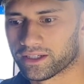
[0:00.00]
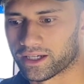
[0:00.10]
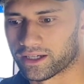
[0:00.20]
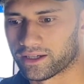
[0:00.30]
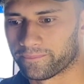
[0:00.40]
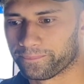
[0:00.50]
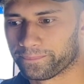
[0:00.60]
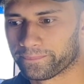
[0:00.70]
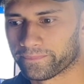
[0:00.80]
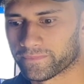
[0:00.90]

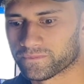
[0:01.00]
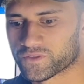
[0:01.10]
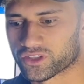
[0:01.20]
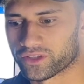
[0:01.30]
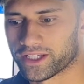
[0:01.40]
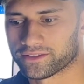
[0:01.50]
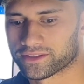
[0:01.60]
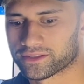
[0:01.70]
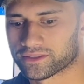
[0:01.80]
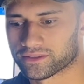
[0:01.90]
So
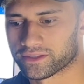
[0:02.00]
that's